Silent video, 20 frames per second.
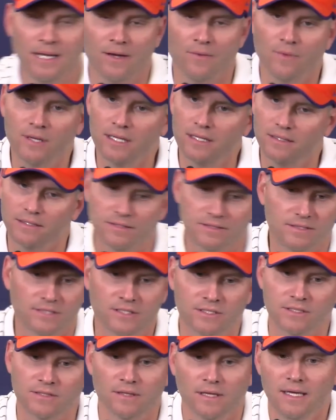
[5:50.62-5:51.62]
man, we
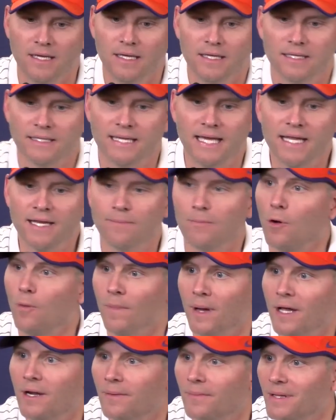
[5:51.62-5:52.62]
just gaining
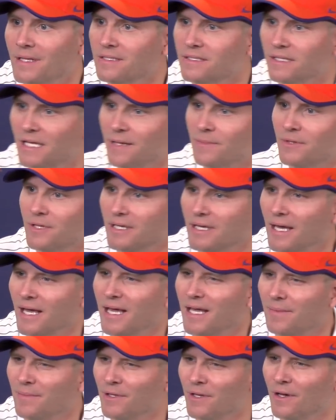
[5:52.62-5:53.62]
momentum, that's the name of the
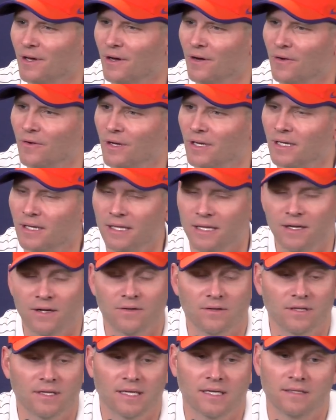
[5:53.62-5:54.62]
game, you know, and
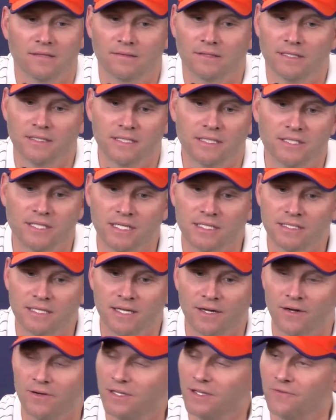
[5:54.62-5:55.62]
our, like DJ
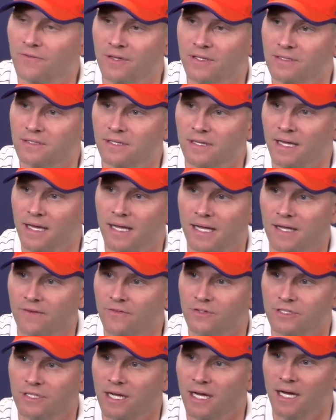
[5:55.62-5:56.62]
said, our defense did a heck
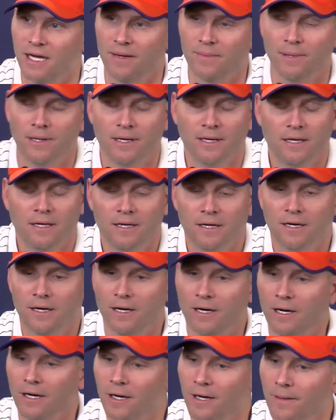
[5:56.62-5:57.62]
of a job
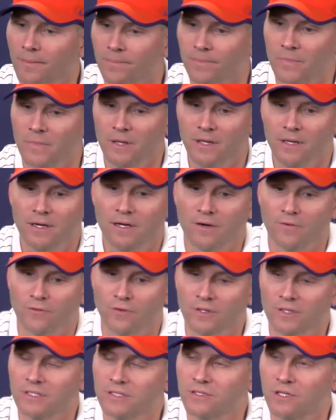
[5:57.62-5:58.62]
of
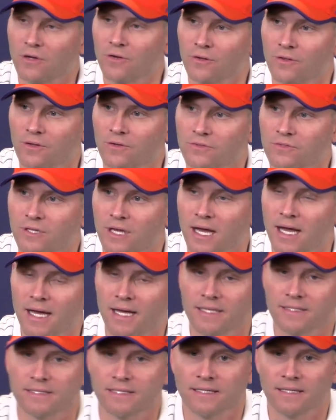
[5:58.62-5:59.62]
really stoning those
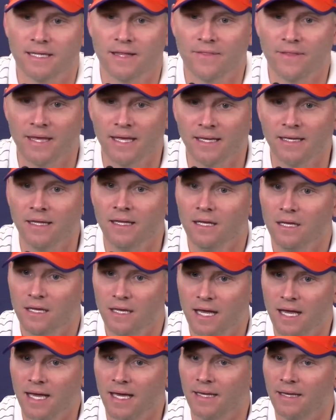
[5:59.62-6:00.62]
guys, and then
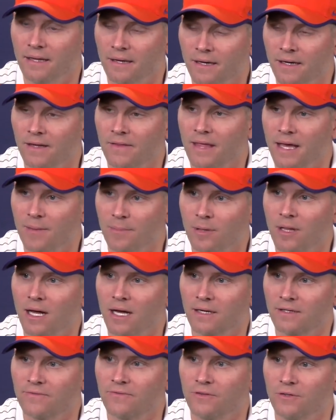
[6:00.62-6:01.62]
had that
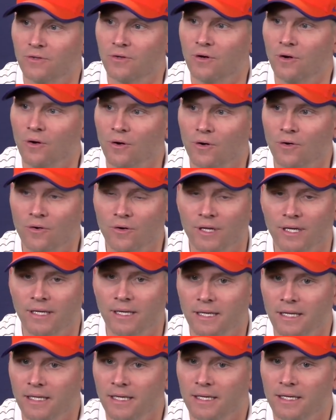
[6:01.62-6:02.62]
blocked field goal,
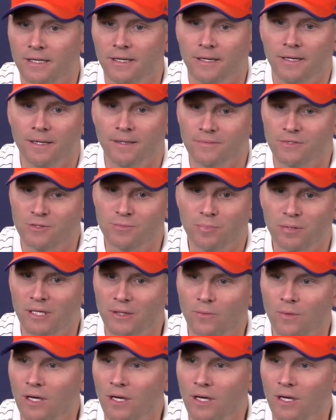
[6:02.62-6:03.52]
and just played